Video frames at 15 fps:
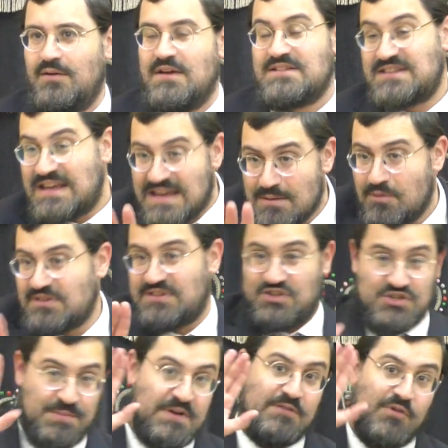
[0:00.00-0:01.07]
So he wants the
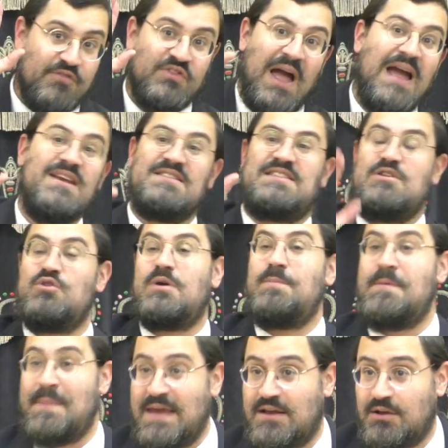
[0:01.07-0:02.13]
Shabina Rov Tainis that you can
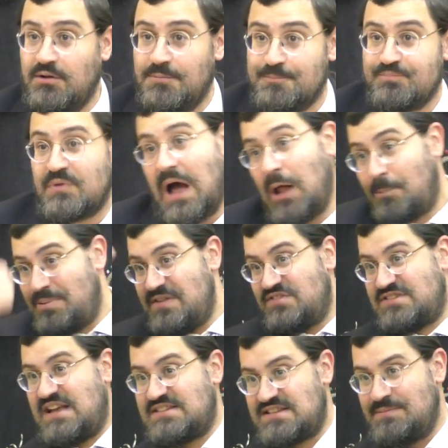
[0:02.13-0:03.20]
be Mekel. I'll pee
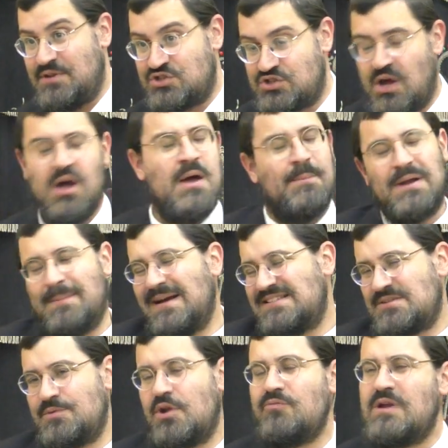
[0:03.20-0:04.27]
this Kesef Mishnah. But I
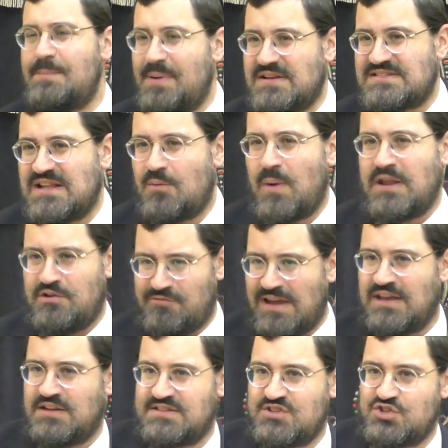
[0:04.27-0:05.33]
said, we don't really pass that way in a
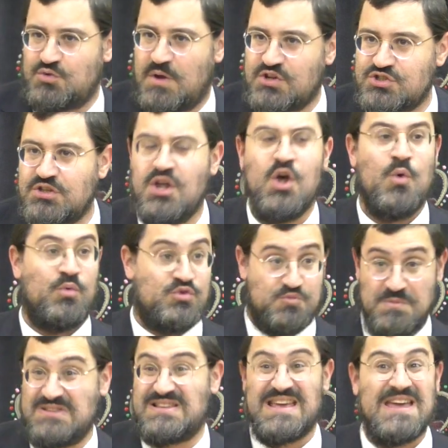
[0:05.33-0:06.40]
regular situation, which
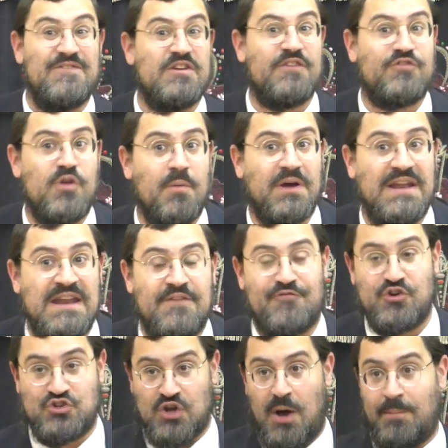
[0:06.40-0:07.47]
means even if I'm not going to eat it,
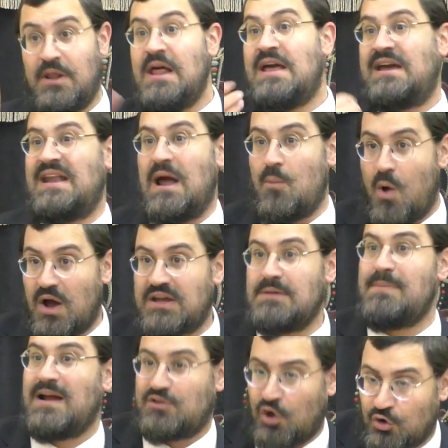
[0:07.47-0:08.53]
for example, can I work
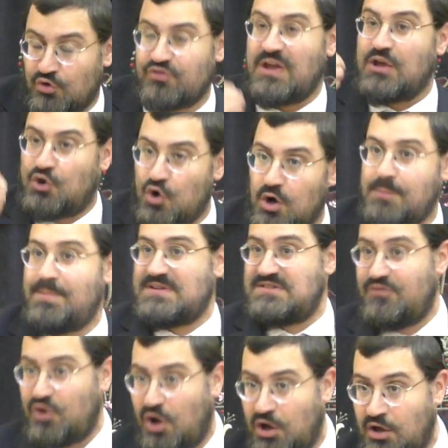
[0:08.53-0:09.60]
in McDonald's and cook
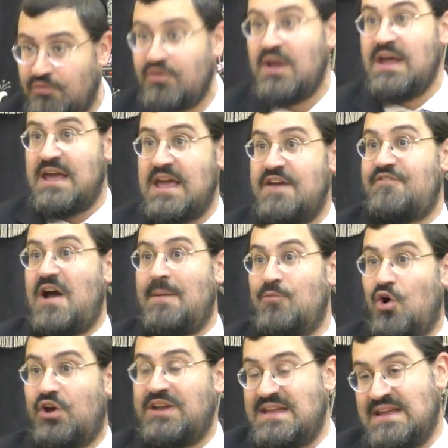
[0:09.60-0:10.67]
Basar B'Chalav if I'm
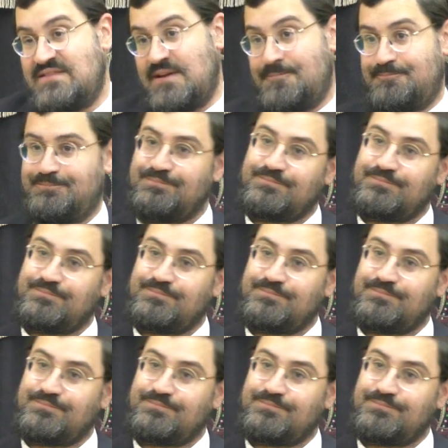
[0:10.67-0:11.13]
not going to eat it?